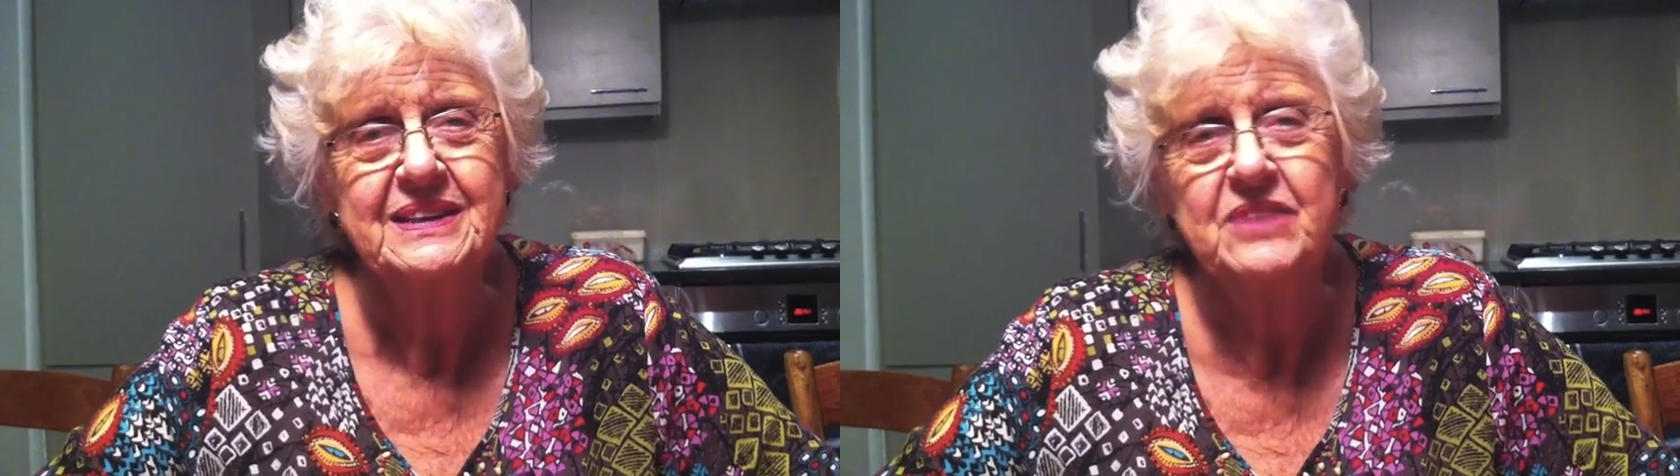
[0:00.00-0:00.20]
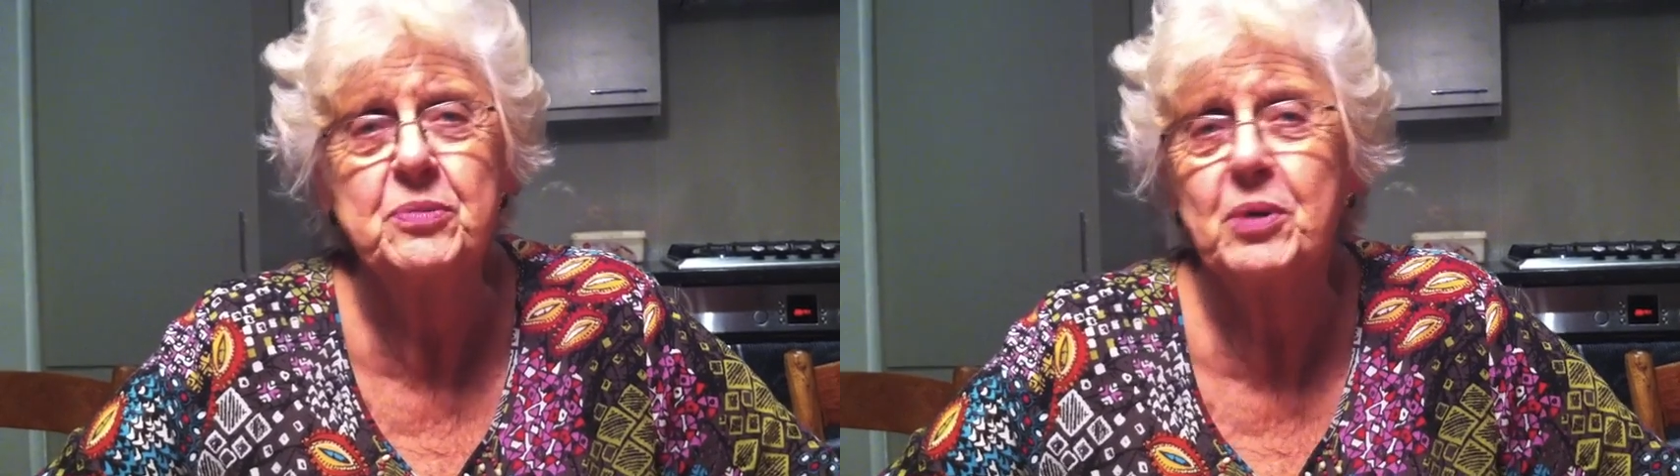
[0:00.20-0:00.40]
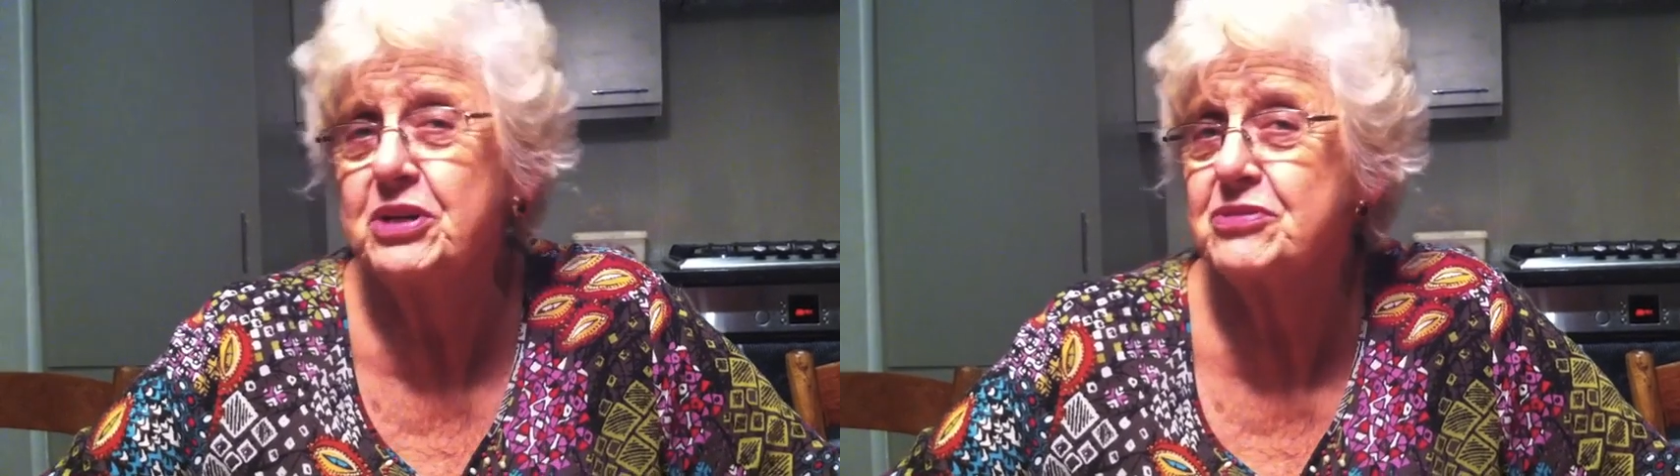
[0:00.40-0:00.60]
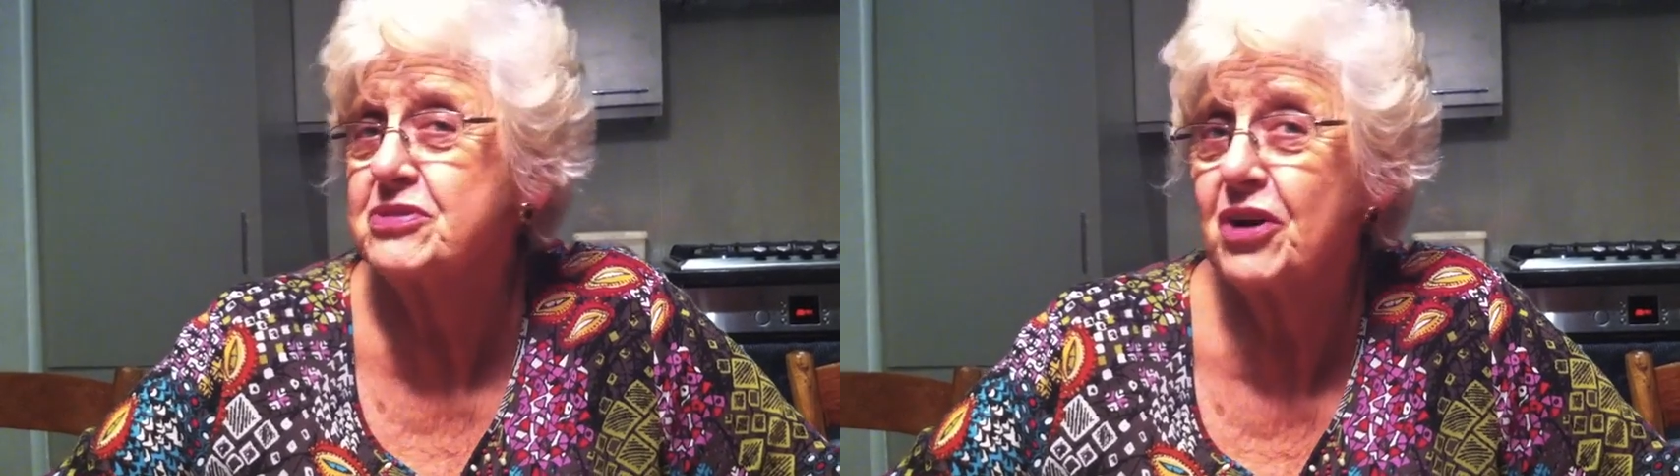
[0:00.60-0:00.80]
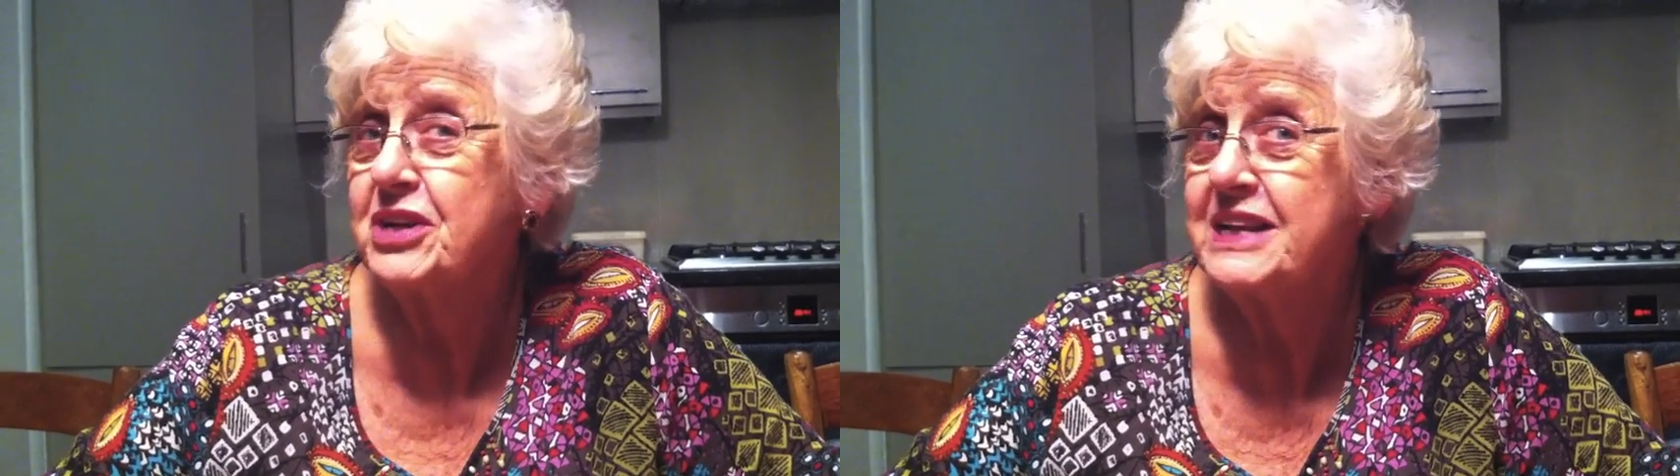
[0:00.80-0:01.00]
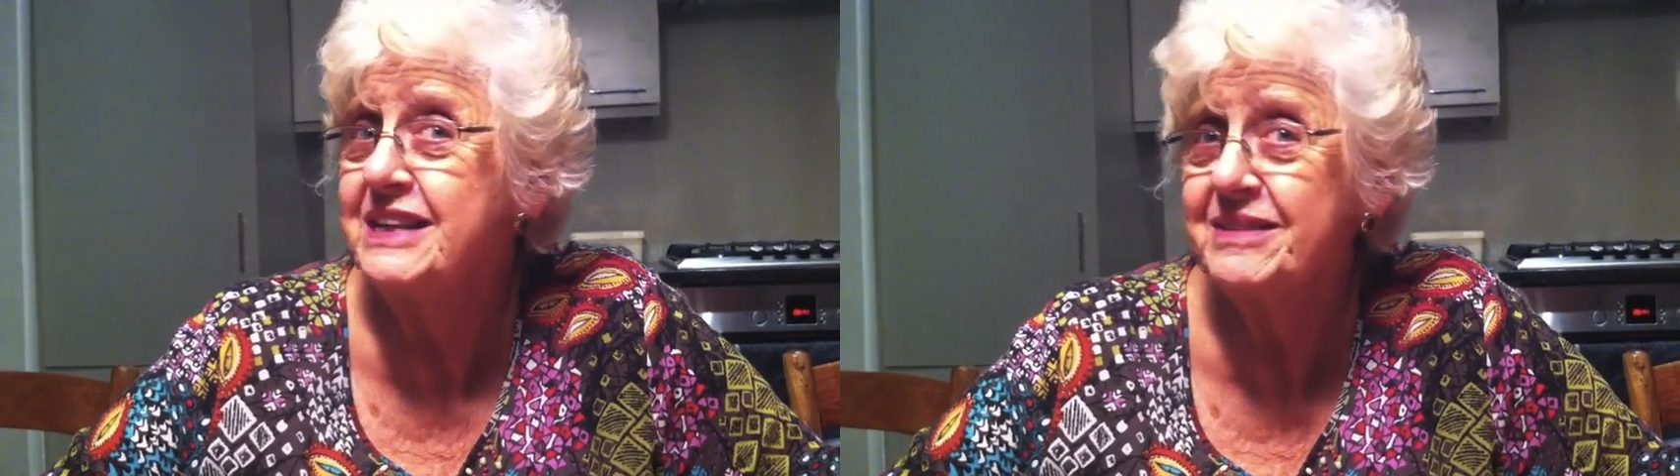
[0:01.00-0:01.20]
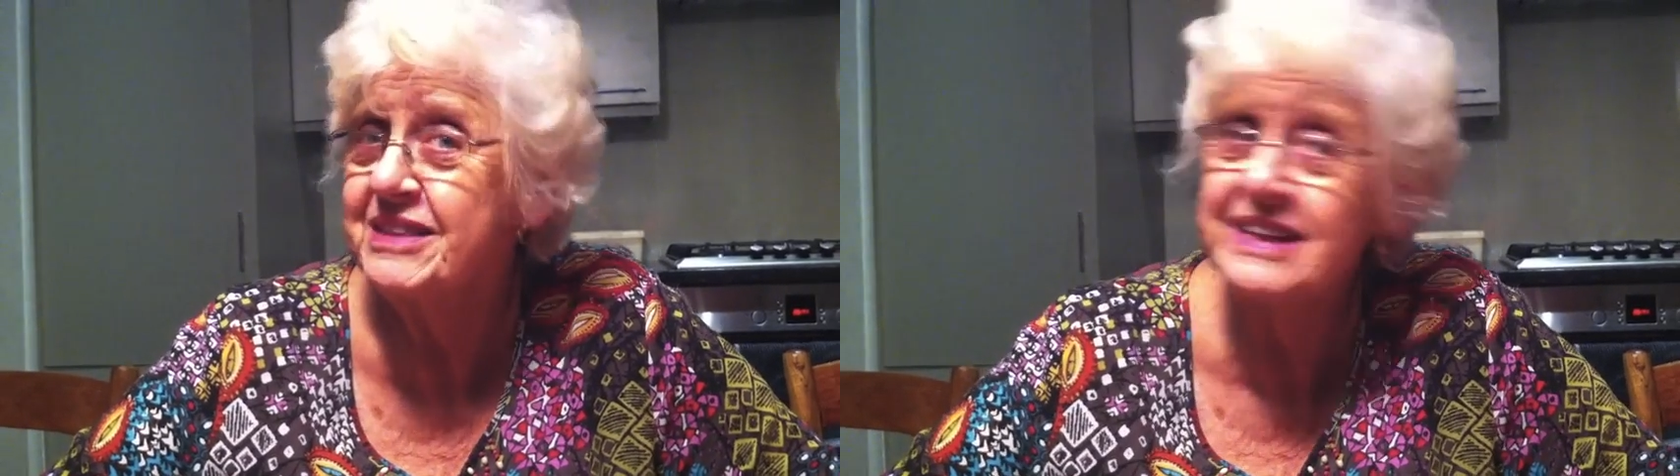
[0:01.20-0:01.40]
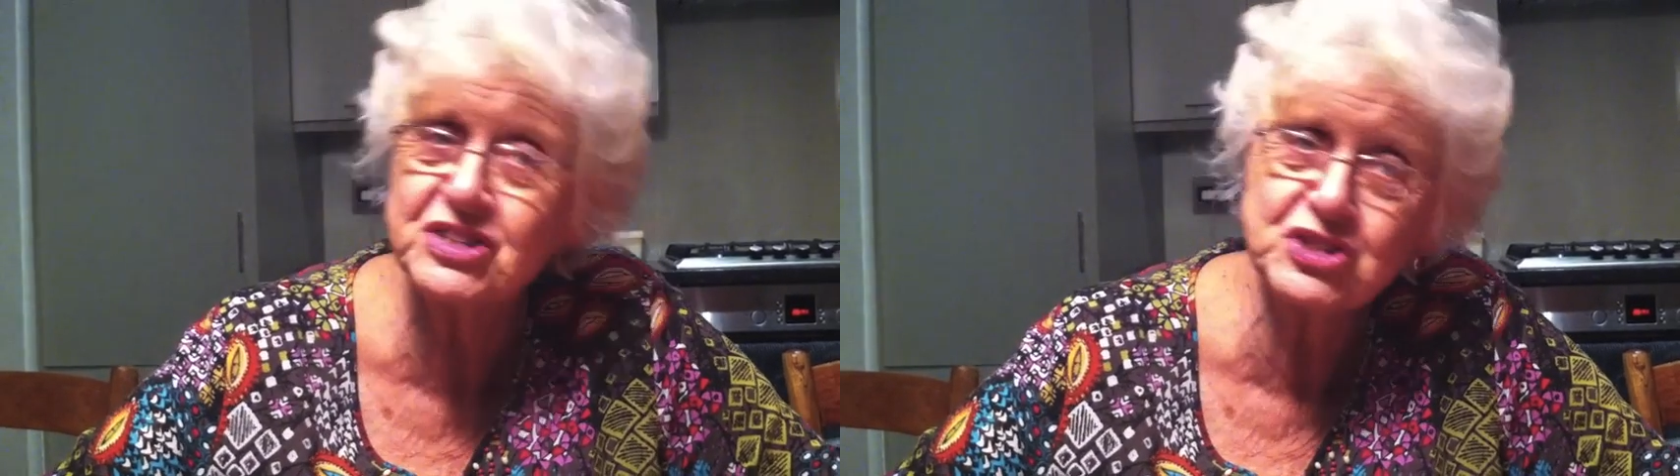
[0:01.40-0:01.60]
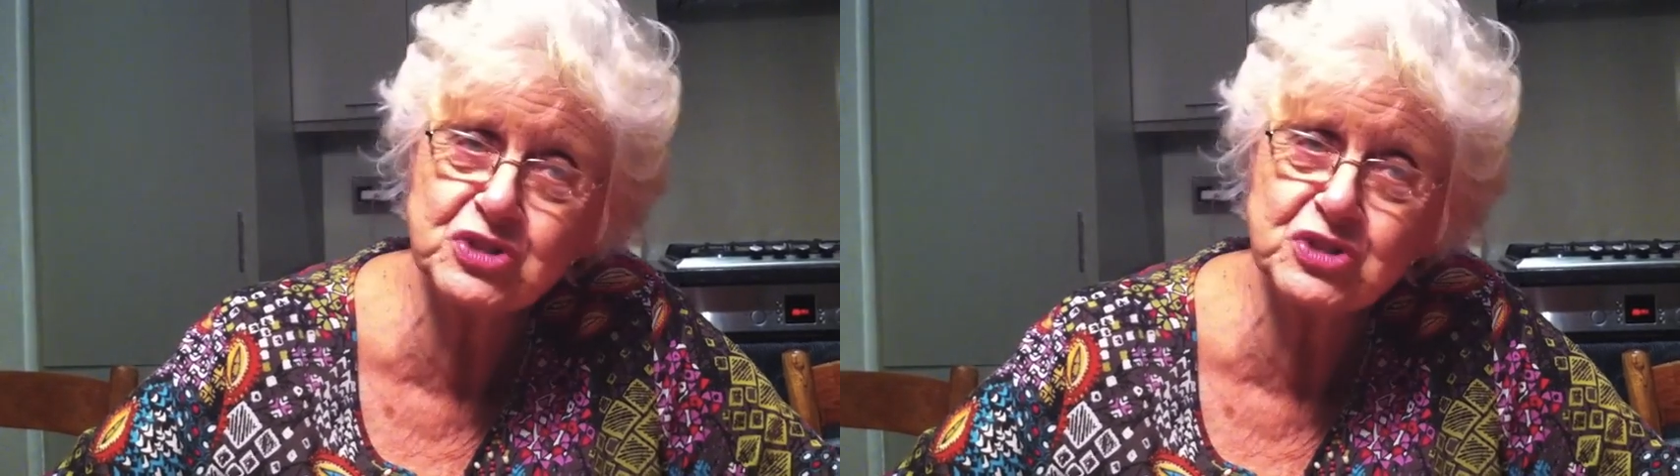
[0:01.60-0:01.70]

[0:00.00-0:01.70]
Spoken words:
Everybody who's got anything to